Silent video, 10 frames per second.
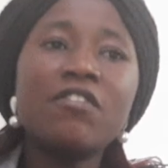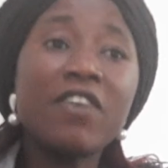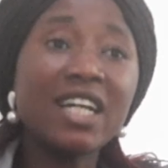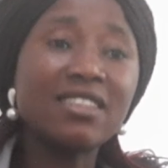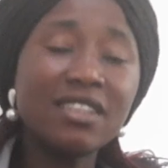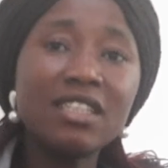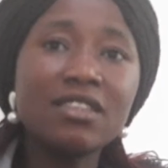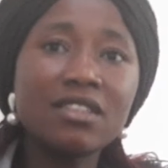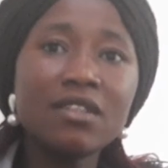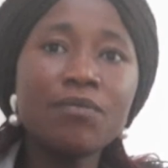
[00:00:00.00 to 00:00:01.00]

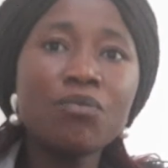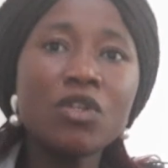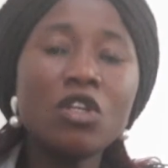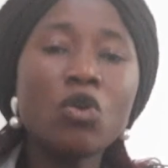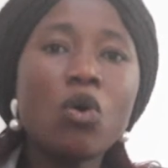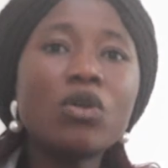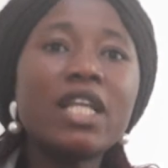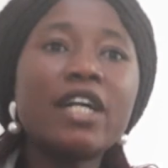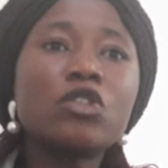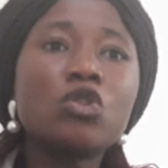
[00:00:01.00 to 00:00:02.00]
vaccines in
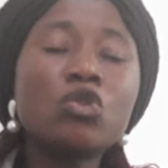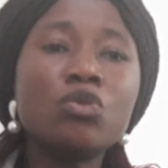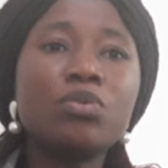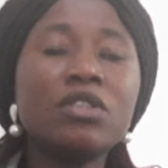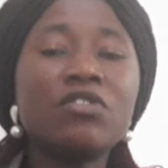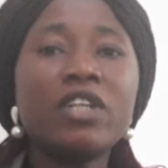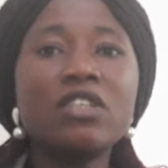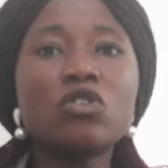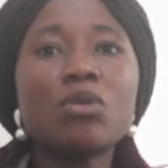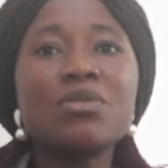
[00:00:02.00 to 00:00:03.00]
order to
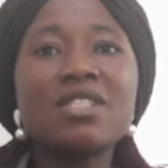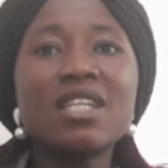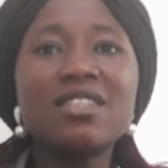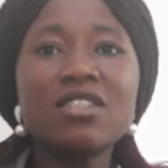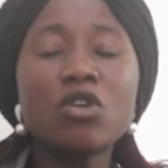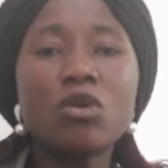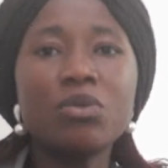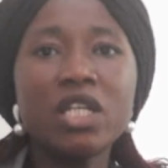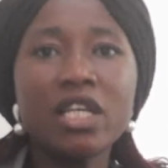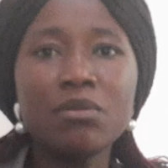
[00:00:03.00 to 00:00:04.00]
prevent some certain
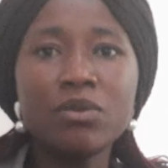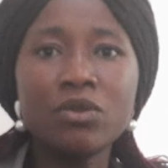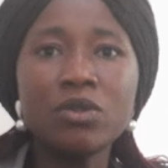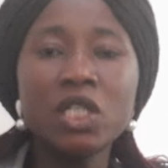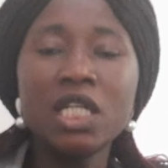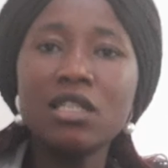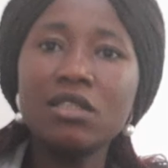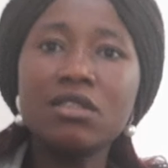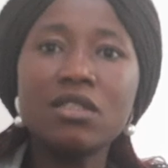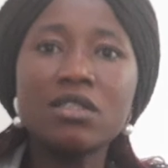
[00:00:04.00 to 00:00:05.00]
communicable
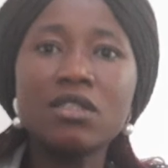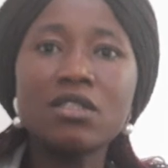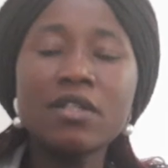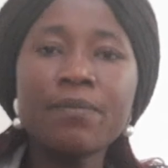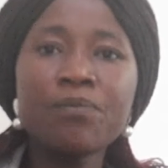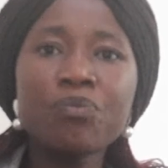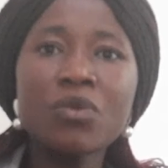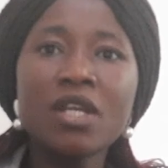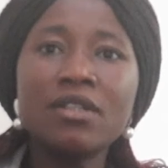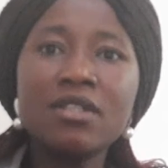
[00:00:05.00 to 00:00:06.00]
diseases.
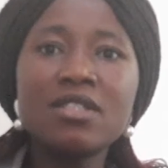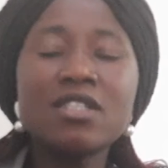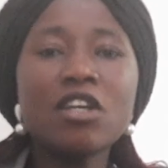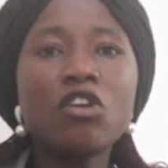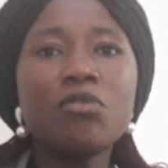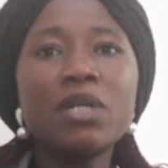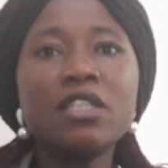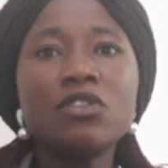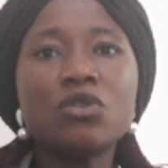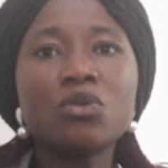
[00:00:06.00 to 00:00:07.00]
This is a
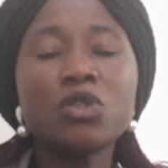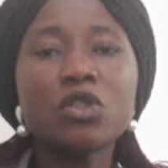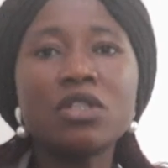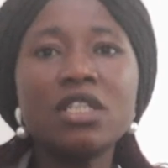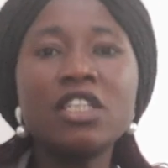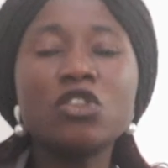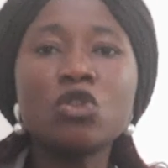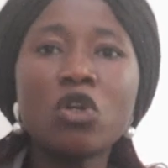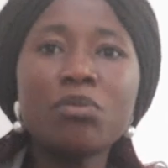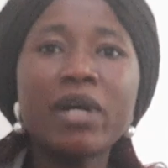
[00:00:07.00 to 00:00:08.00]
government institution, it's
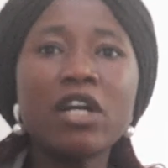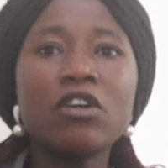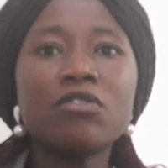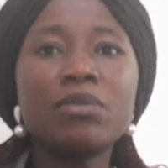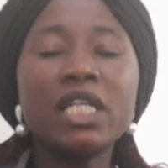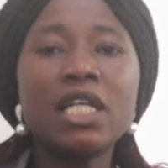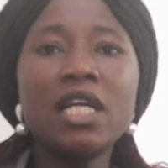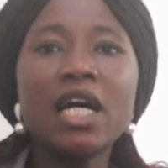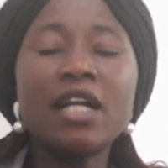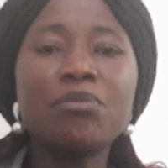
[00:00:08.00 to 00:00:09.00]
run by government,
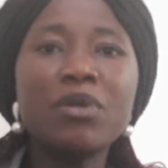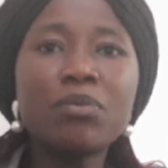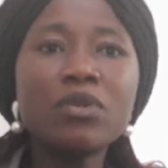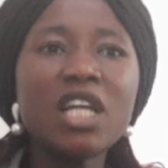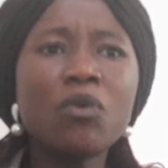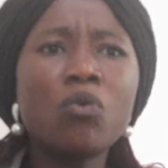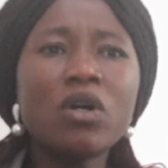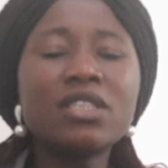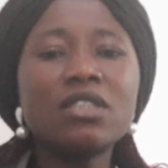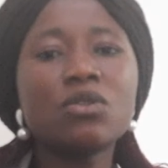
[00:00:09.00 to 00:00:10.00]
and people that
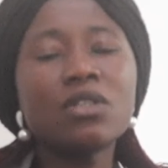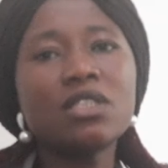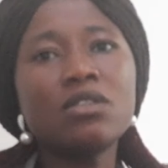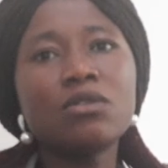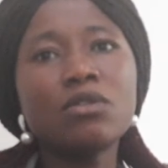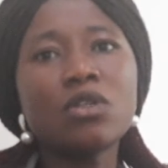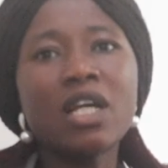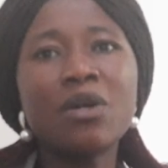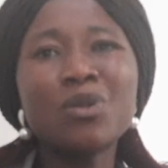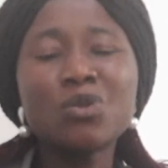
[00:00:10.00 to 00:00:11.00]
work in such institutions
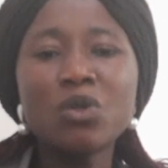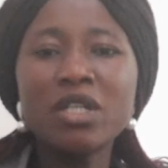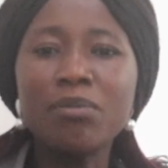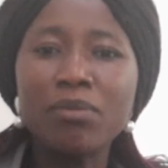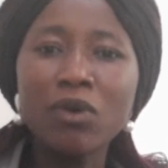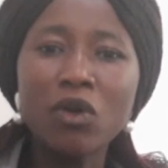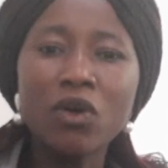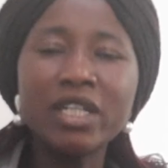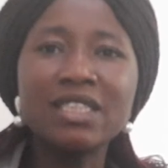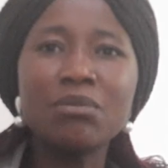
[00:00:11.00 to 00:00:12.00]
are also
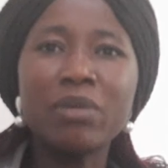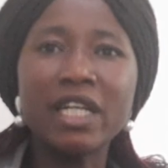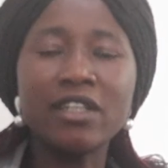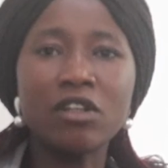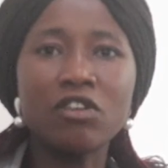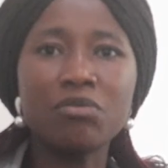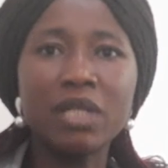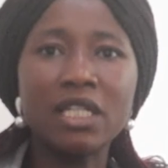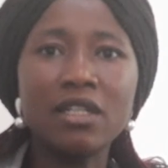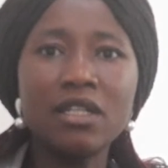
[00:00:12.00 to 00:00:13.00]
employed by the government.